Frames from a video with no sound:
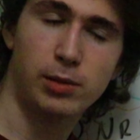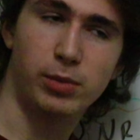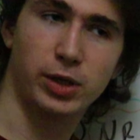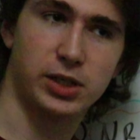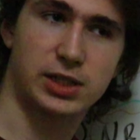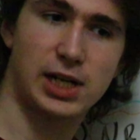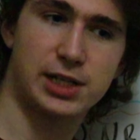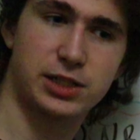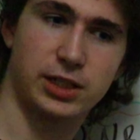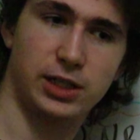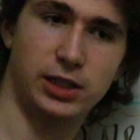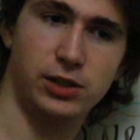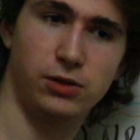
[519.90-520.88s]
because let's
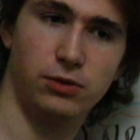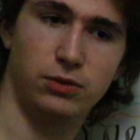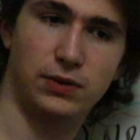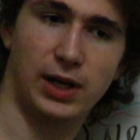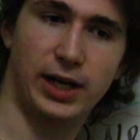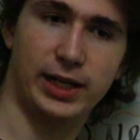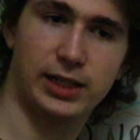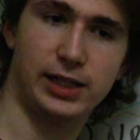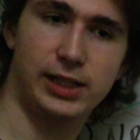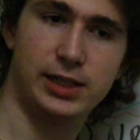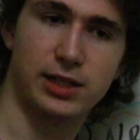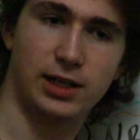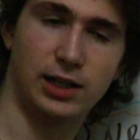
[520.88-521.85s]
say you've like
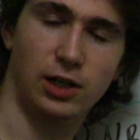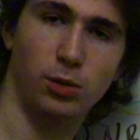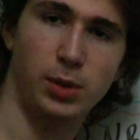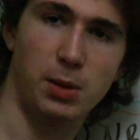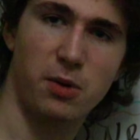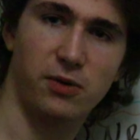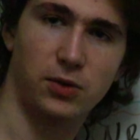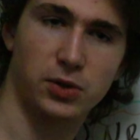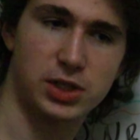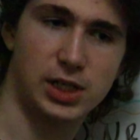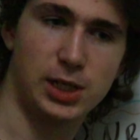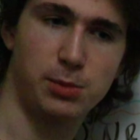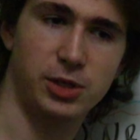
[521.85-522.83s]
eaten a little bit before
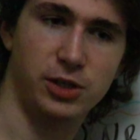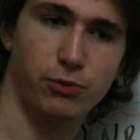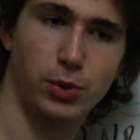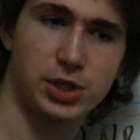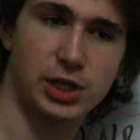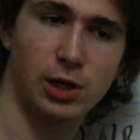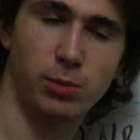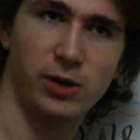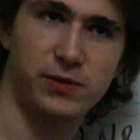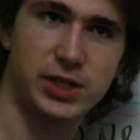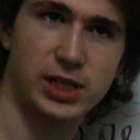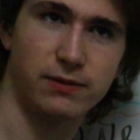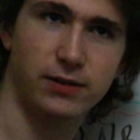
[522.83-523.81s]
sleep and you've watched a little bit
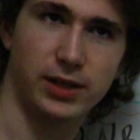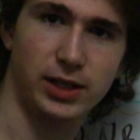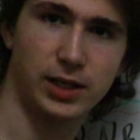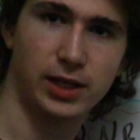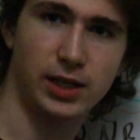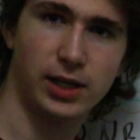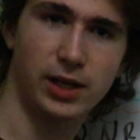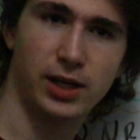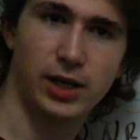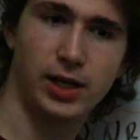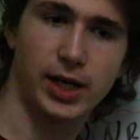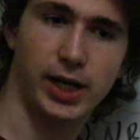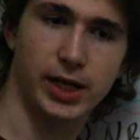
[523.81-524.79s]
of TV,
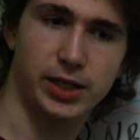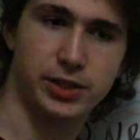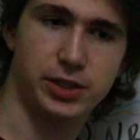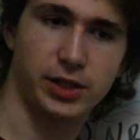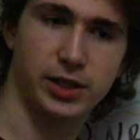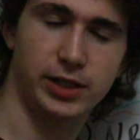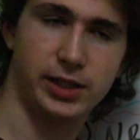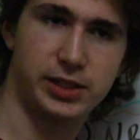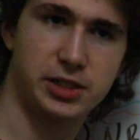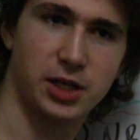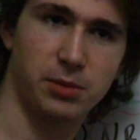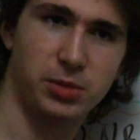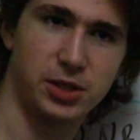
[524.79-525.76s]
and you're going to need to
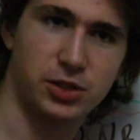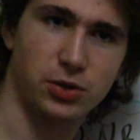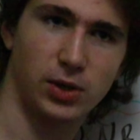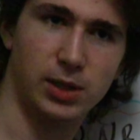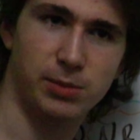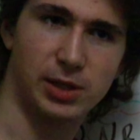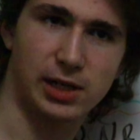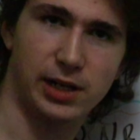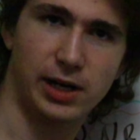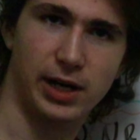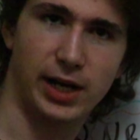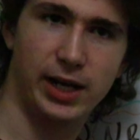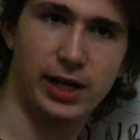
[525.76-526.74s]
get up in the toilet in the middle of the
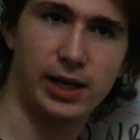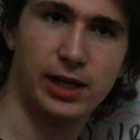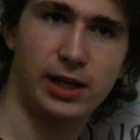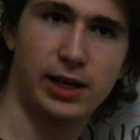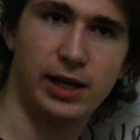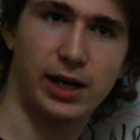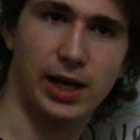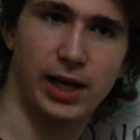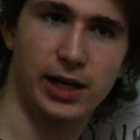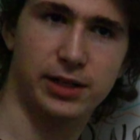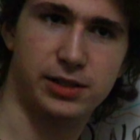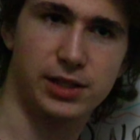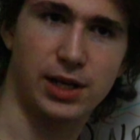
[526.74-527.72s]
night,
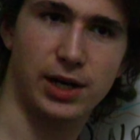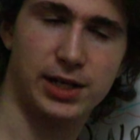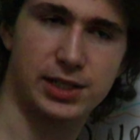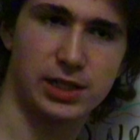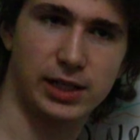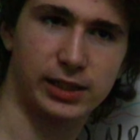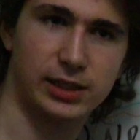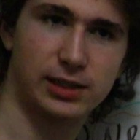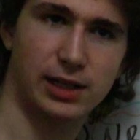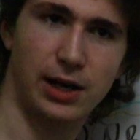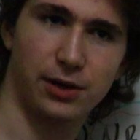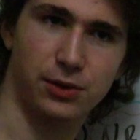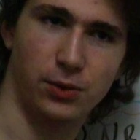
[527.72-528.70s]
and there's like
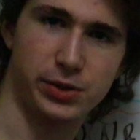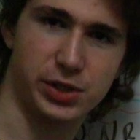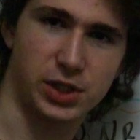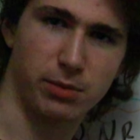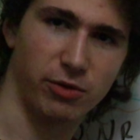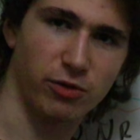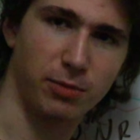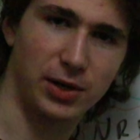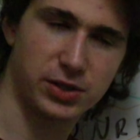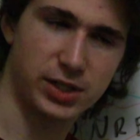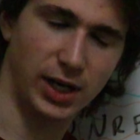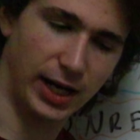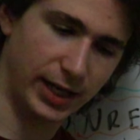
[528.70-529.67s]
loud noises coming from
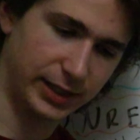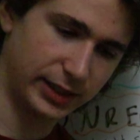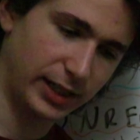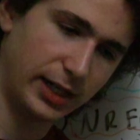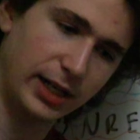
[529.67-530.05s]
outside,